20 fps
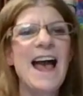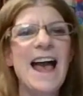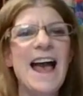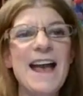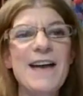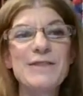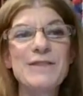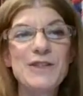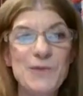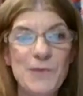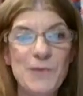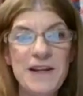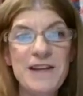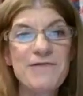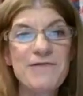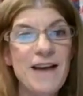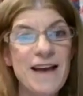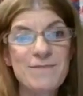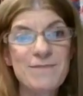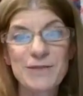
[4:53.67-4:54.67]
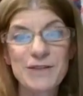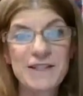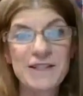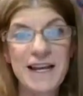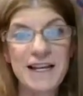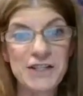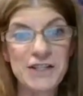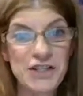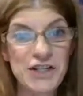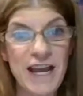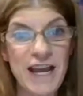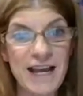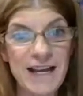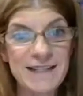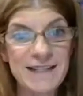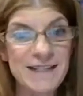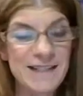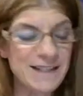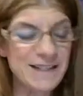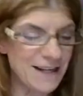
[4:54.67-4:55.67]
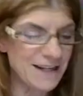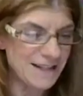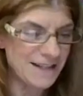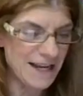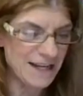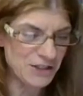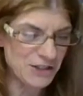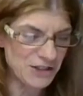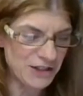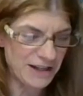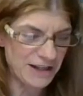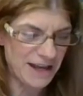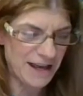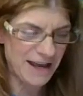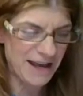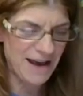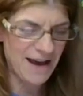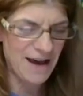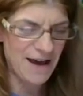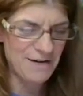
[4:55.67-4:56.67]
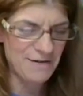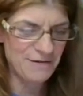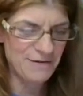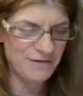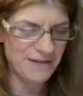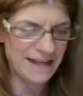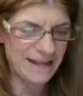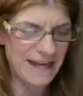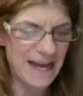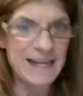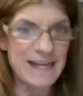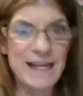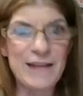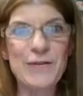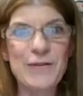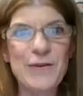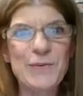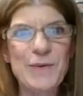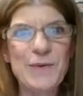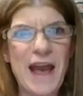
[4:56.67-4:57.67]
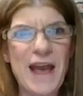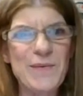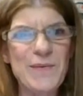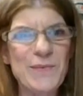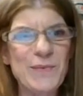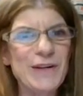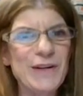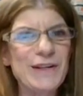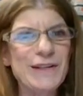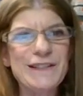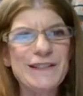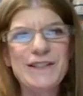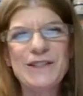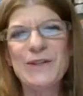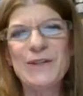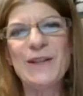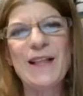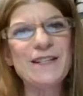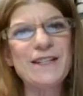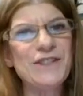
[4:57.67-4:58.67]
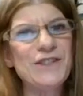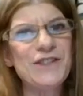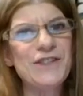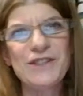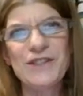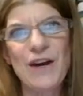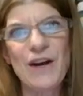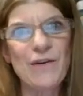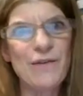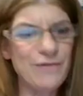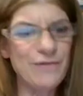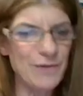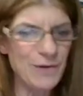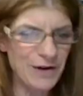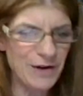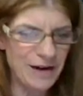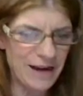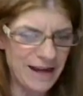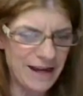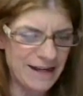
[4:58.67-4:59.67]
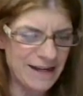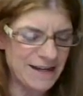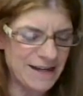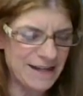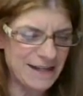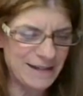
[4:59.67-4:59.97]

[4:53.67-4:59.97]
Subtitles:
I have a 25% chance, essentially, of getting the right word. So let's just go for it.